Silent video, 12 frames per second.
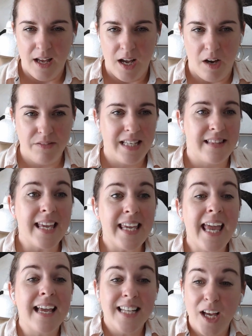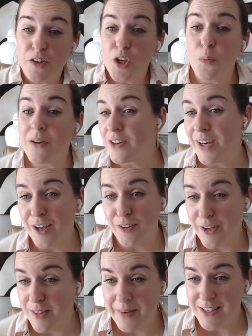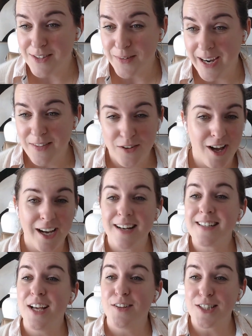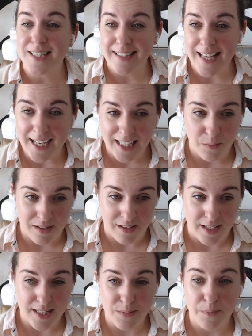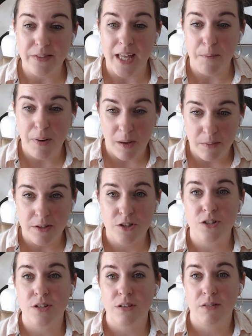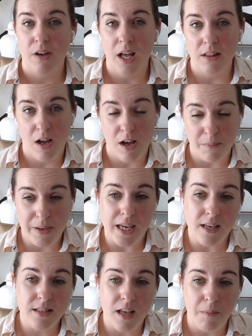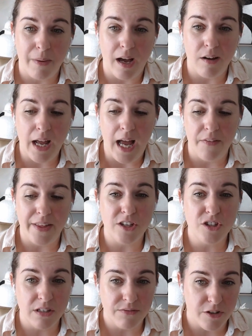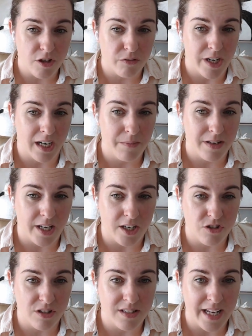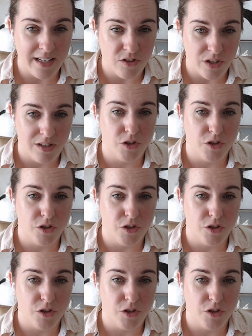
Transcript: obviously they can't tell you what their algorithm is, right? They're not going to tell us exactly what it is, but they published a long piece about how they shifted their recommendations engine